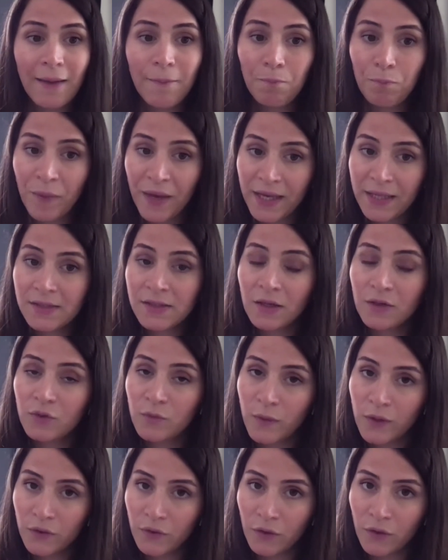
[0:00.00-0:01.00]
campaigns on
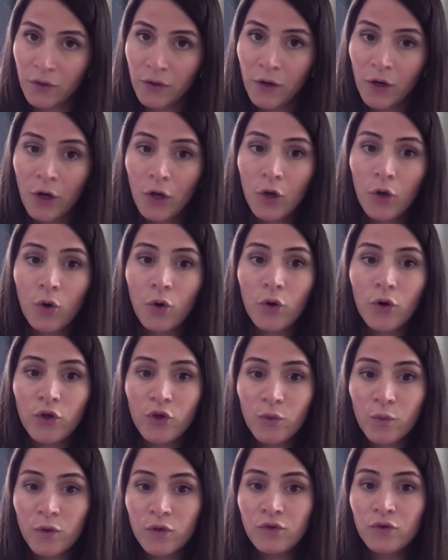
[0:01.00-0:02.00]
Twitter, or
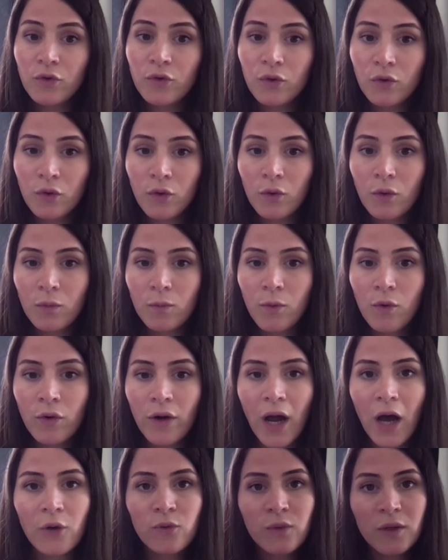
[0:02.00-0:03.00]
you want to know
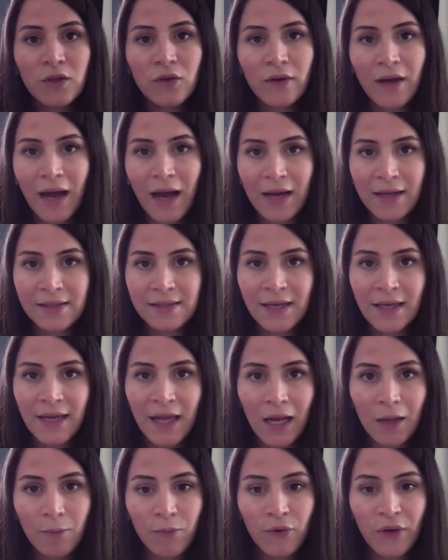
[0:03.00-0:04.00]
more how Twitter ads can
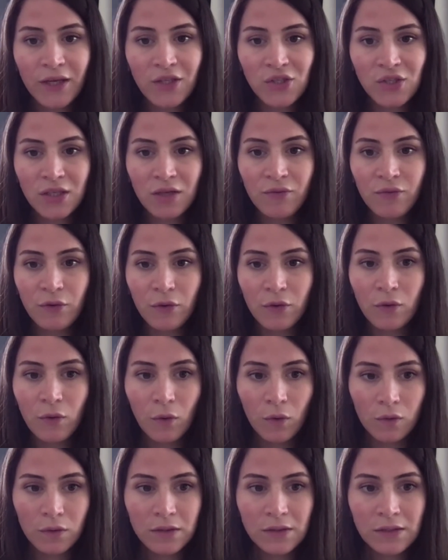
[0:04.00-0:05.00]
help you achieve your
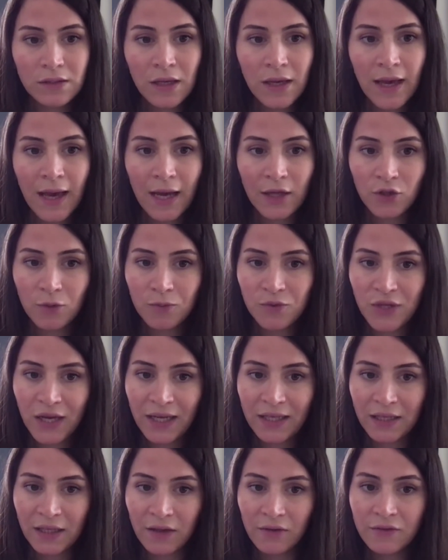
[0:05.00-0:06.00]
goals and
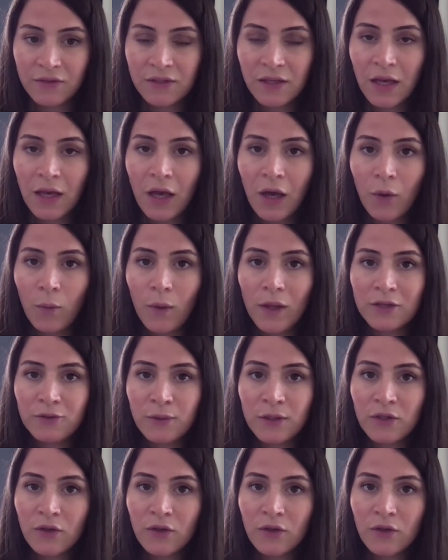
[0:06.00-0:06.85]
objectives, well,